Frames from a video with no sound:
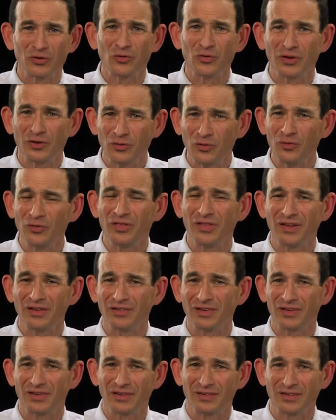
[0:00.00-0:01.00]
doing two
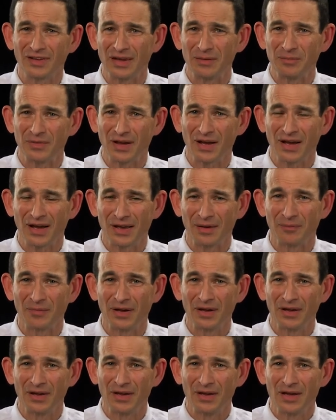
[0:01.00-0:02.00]
things at the same time,
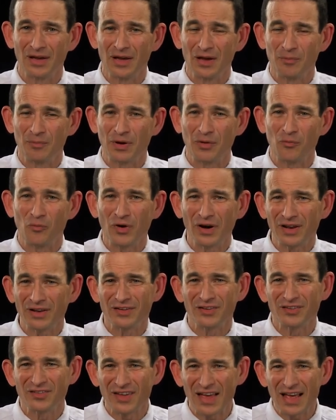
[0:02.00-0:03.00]
but what
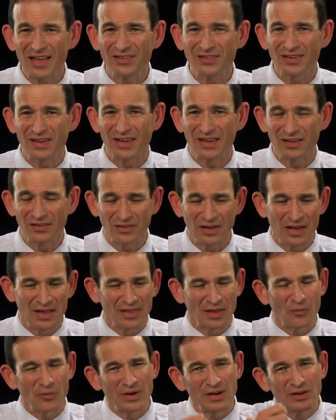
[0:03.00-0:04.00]
it says is
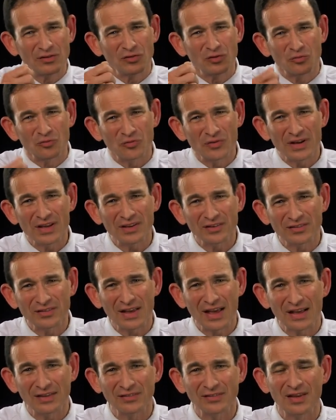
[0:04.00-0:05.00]
that we need to
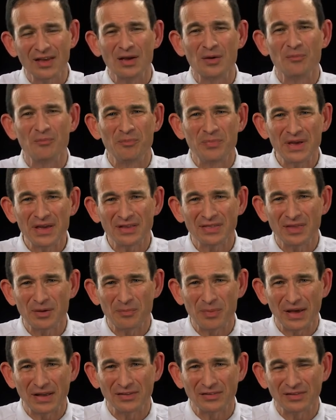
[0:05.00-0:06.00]
reassess, be at the
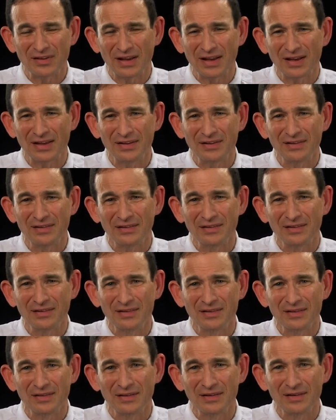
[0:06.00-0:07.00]
bedside,
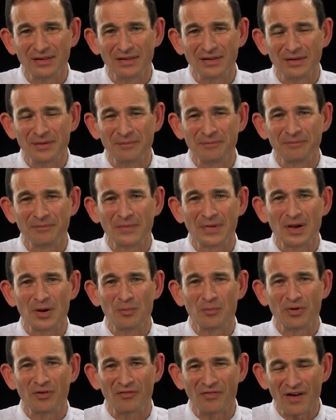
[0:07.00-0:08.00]

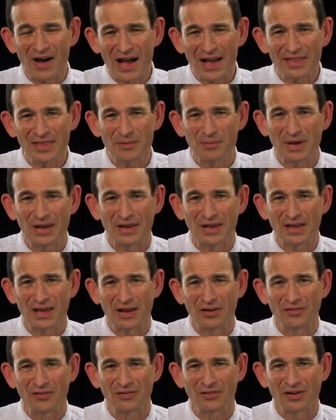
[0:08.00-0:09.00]
provide the
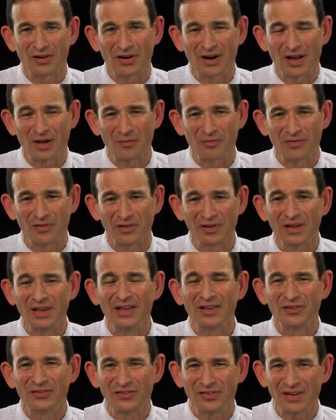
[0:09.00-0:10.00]
medications that are helpful,
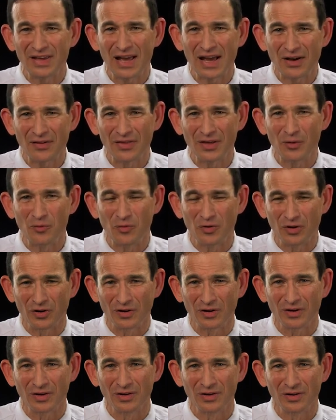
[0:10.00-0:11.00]
see how they
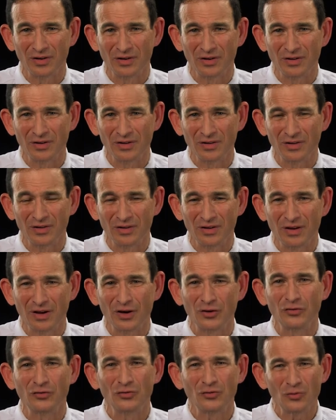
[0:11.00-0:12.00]
work,
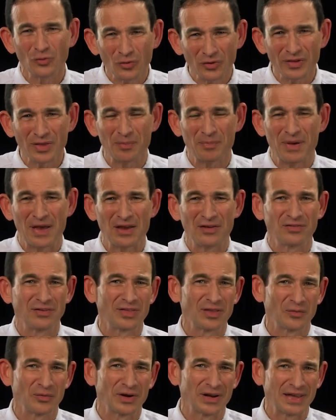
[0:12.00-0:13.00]
assure the
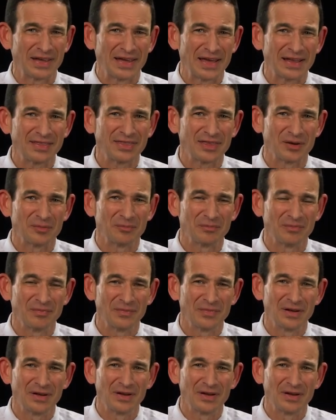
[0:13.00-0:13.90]
patient that we're going to get them,